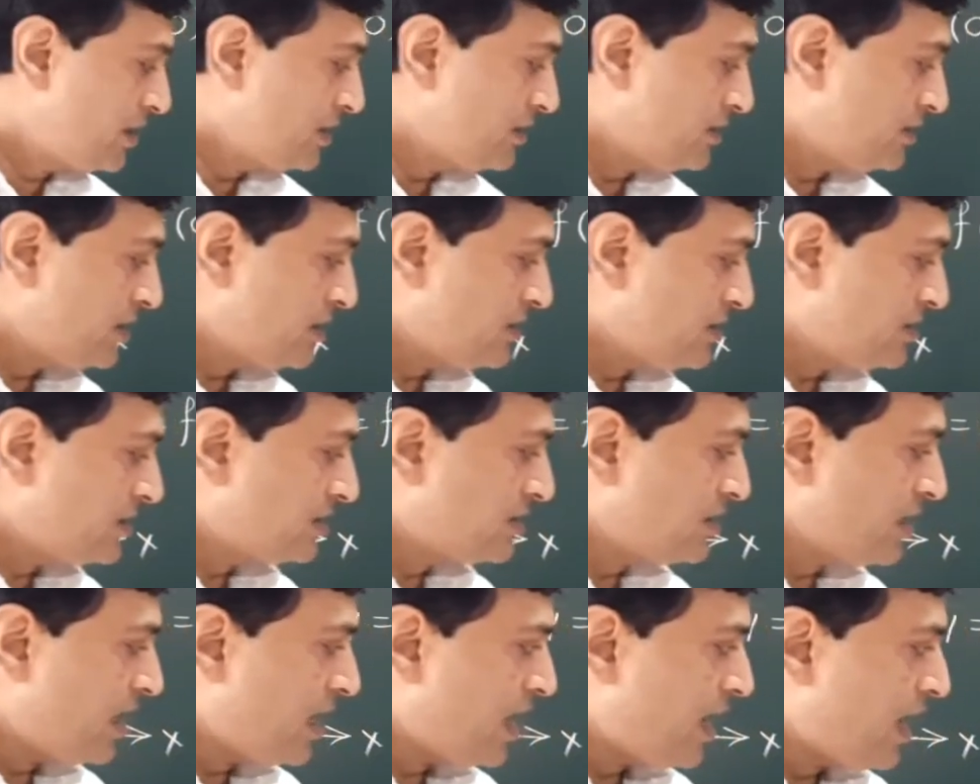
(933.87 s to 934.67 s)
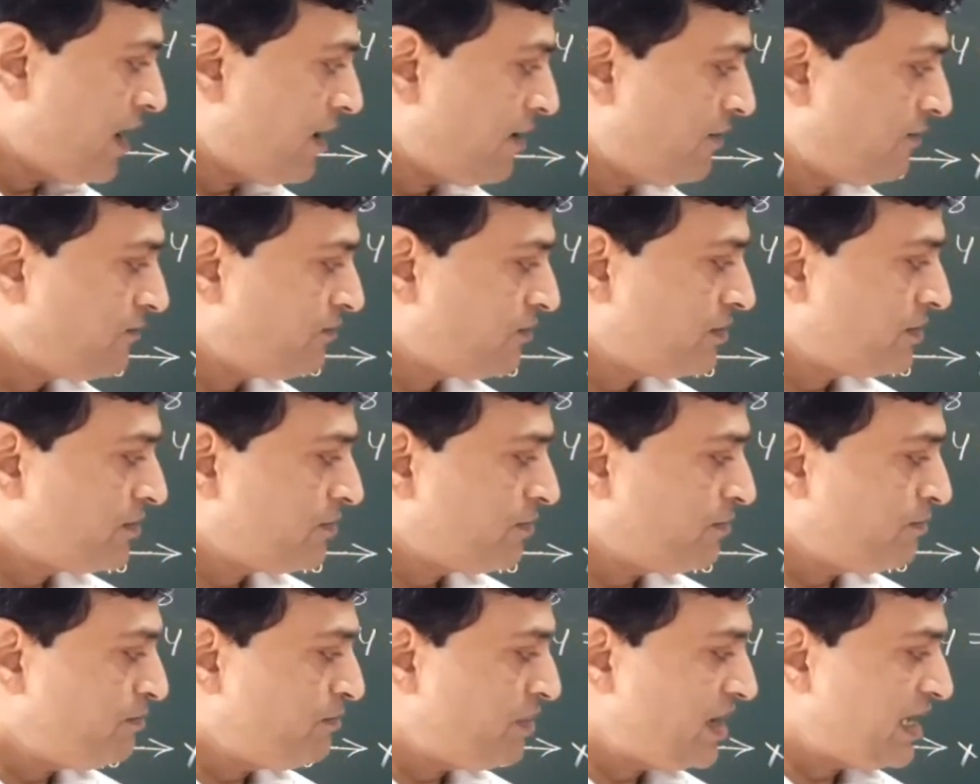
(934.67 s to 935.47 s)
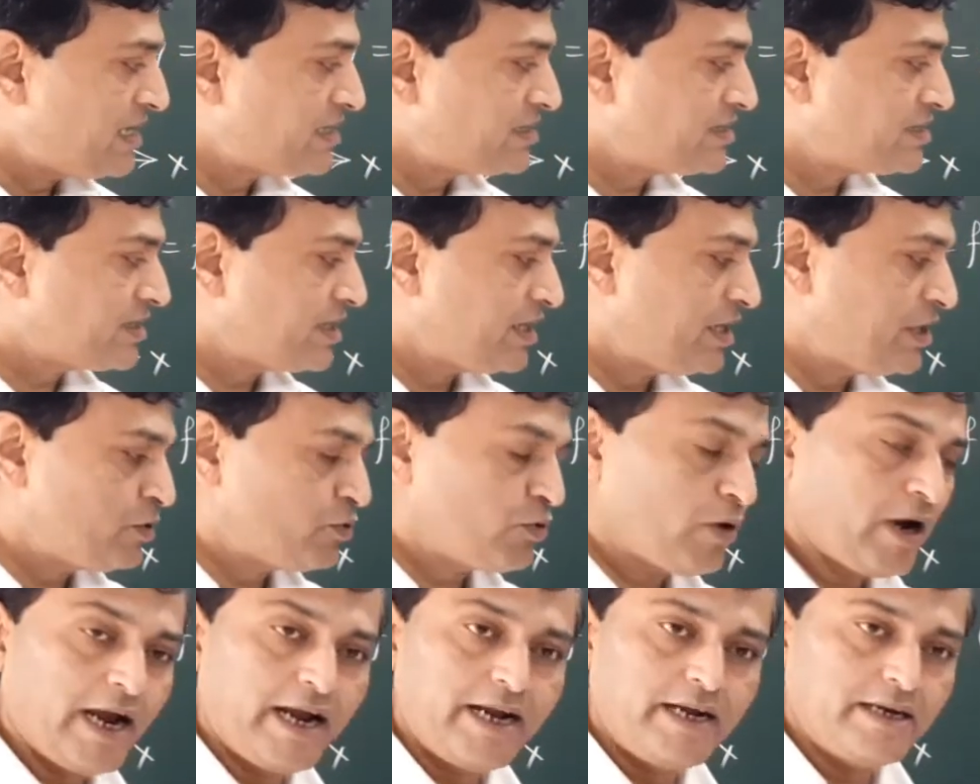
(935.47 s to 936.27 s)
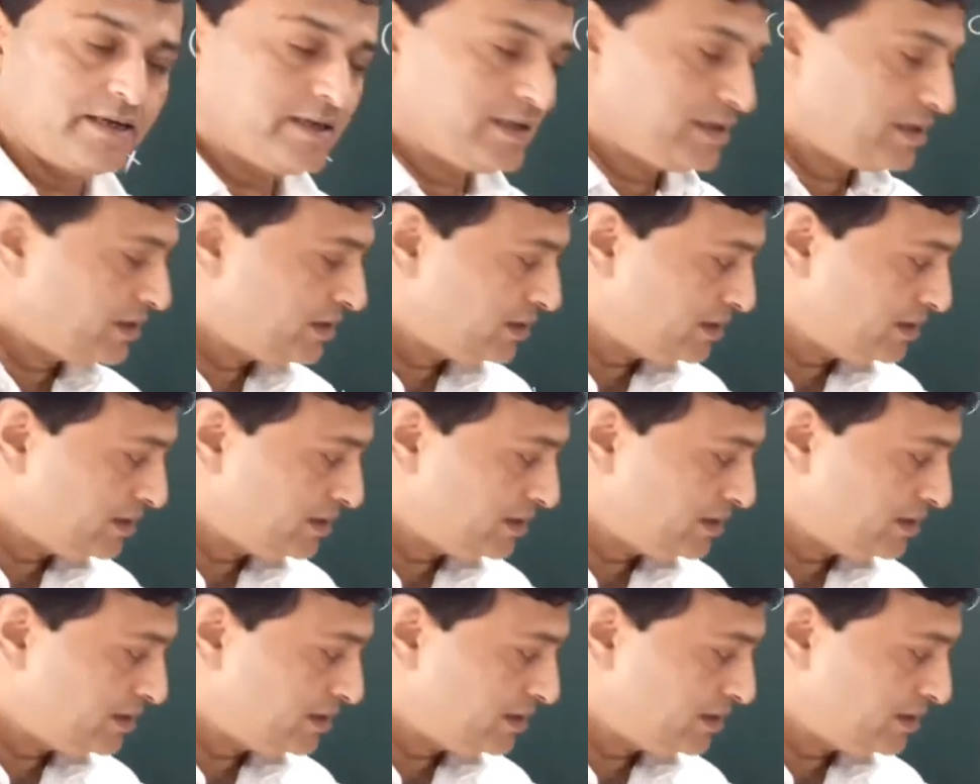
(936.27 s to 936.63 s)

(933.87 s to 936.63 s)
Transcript: This is half base into height.